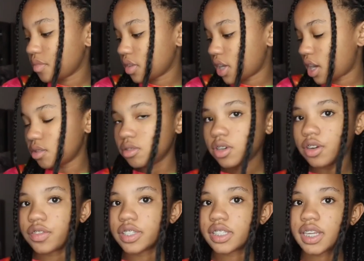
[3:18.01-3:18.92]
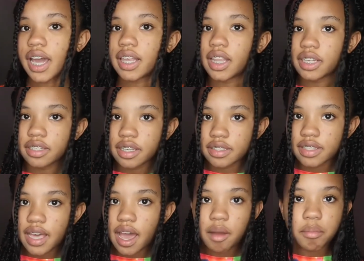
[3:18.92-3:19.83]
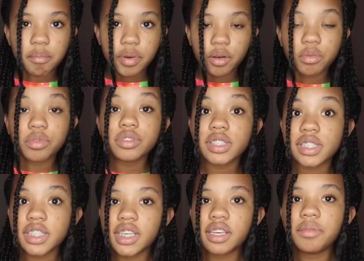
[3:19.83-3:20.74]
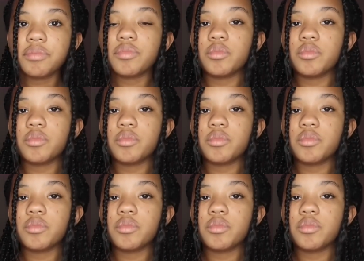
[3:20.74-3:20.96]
I don't know if the Skylite does that, but we'll see.